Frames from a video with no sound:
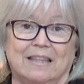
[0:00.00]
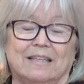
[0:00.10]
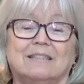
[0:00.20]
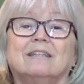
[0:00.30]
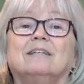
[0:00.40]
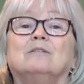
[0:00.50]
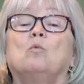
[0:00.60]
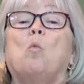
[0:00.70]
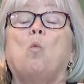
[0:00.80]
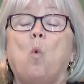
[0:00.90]
This is
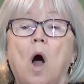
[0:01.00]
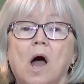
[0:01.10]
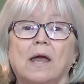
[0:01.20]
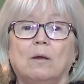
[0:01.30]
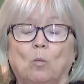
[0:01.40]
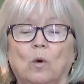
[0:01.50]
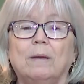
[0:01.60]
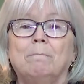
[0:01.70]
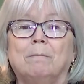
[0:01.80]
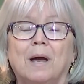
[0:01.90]
why
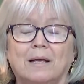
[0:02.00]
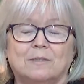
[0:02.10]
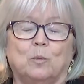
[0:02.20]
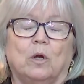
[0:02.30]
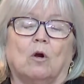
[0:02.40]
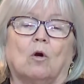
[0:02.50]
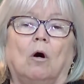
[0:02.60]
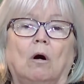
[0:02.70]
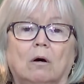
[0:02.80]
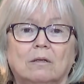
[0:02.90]
we are
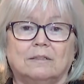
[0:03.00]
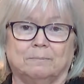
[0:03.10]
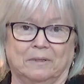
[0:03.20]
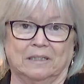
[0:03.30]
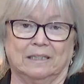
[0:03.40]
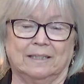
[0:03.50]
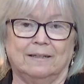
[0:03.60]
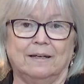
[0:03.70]
called upon